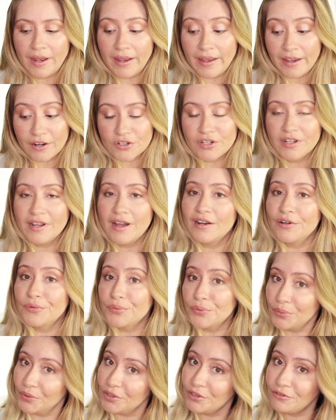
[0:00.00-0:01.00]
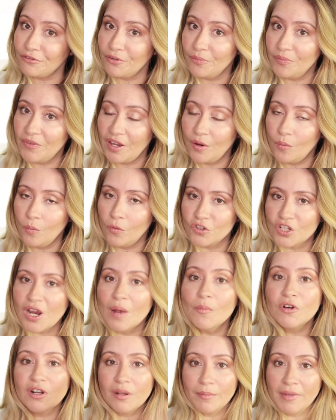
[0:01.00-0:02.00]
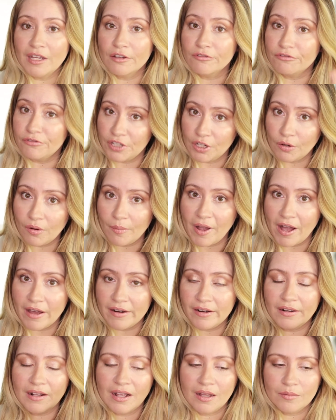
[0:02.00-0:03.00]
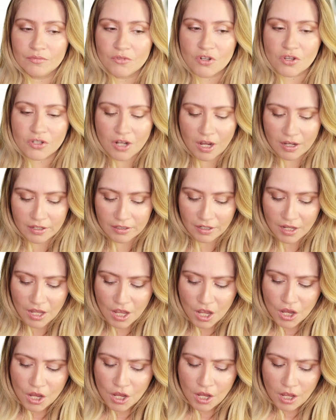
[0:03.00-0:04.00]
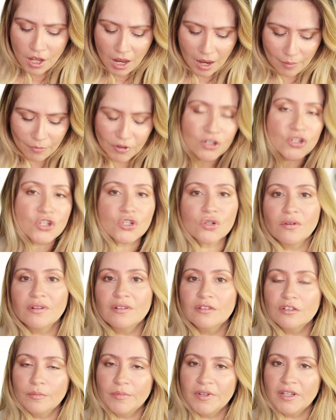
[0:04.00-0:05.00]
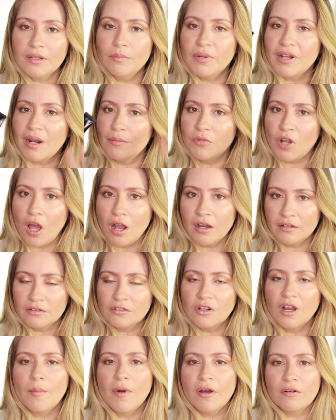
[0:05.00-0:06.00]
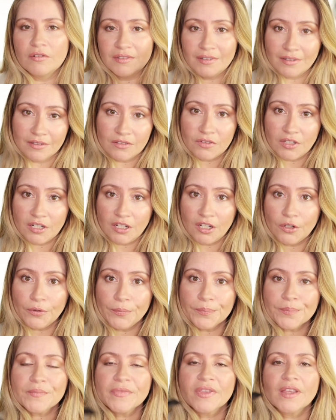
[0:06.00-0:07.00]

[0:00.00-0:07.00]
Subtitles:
I actually got a roller from them, which I'm going to make a video about it. I'm going to show a little bit, but I'm not going to talk about it on this video.